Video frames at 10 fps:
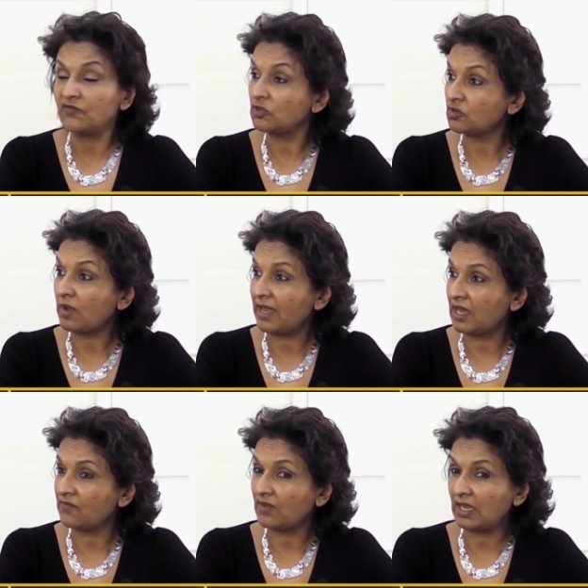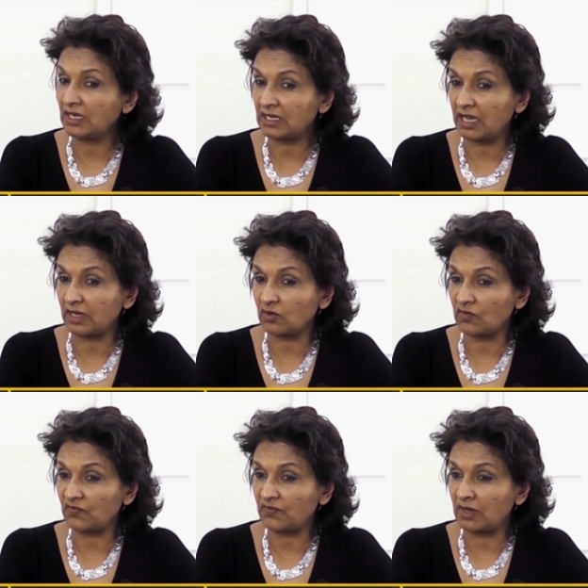if you do have any kind
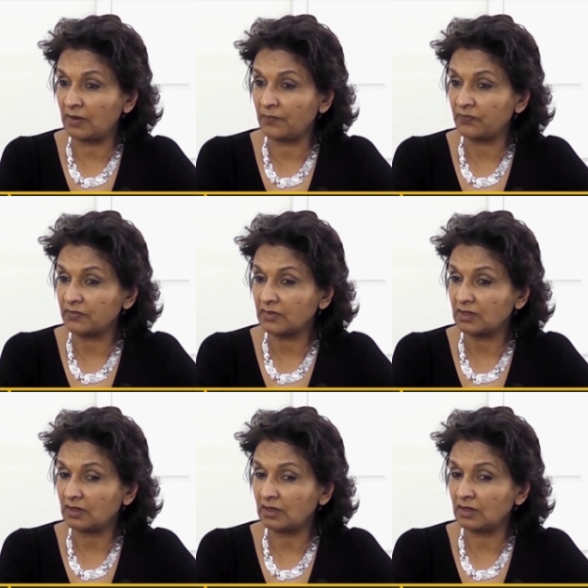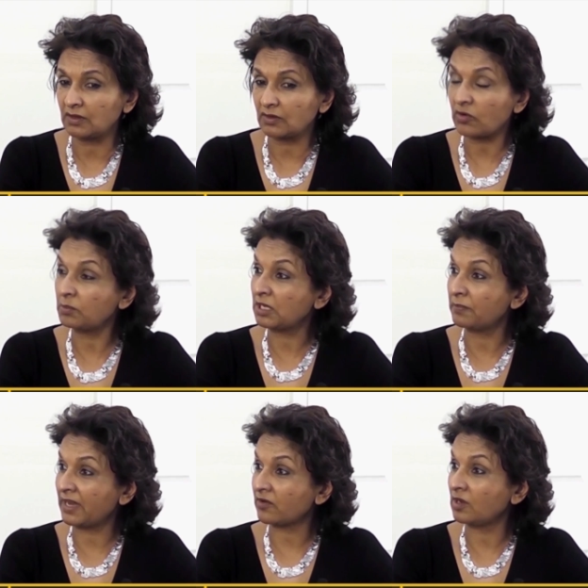of criminal
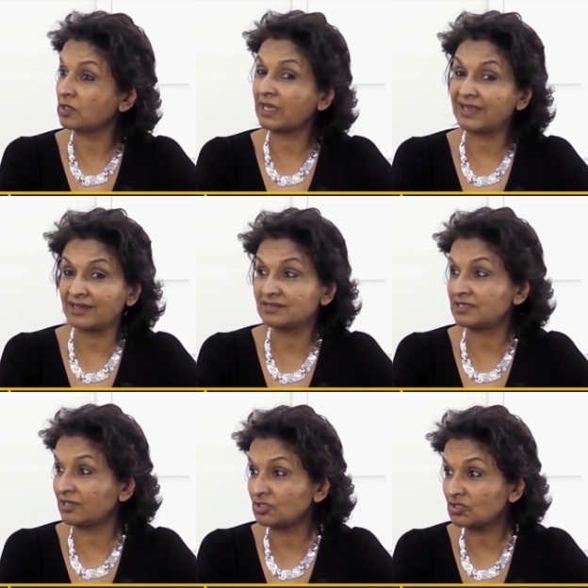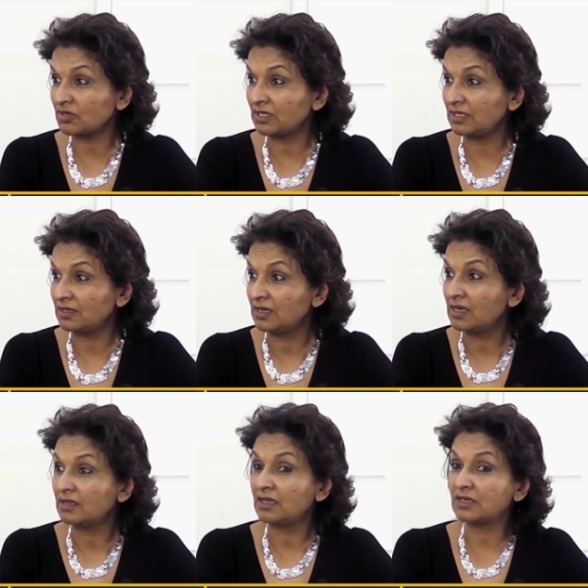background, again, see an attorney.
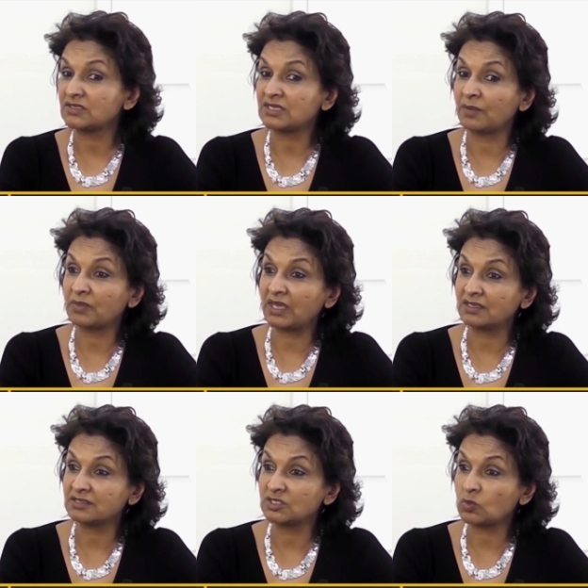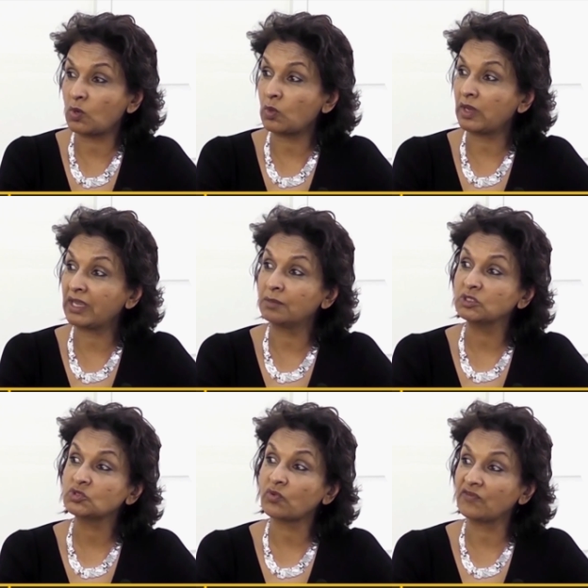There are some cases where we're
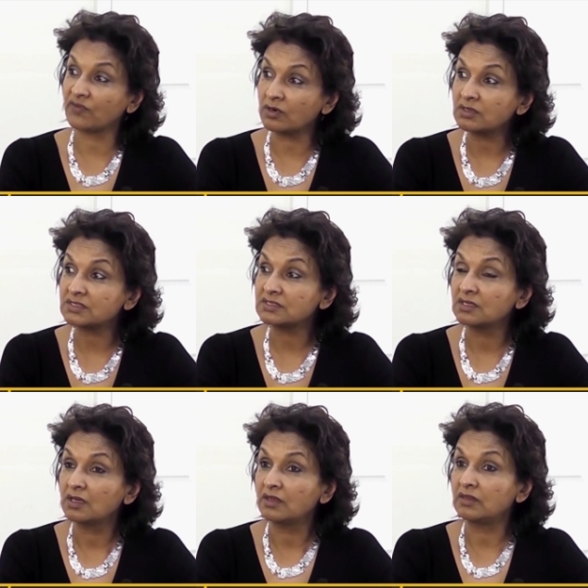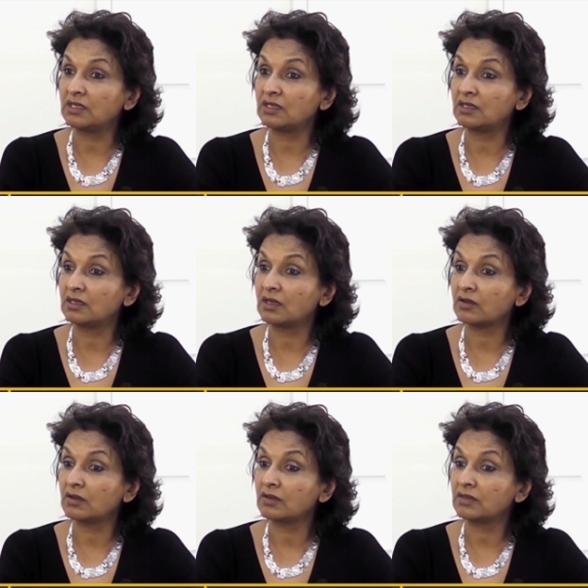able to reverse
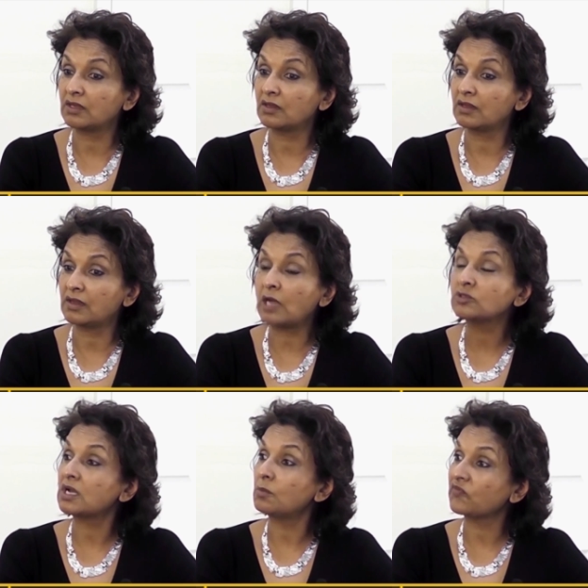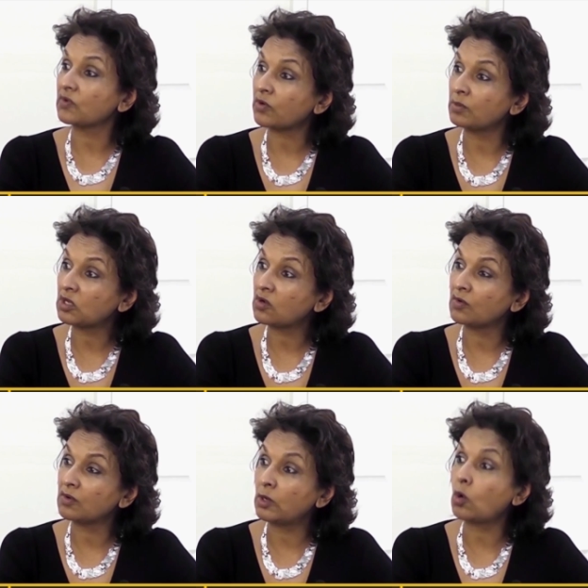the outcome of an
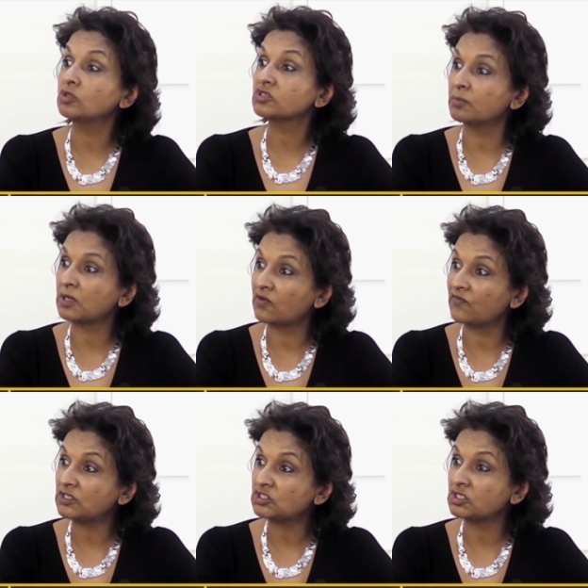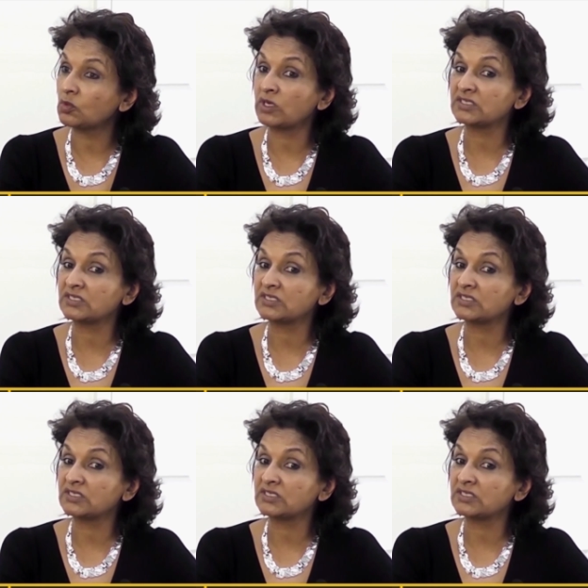old criminal conviction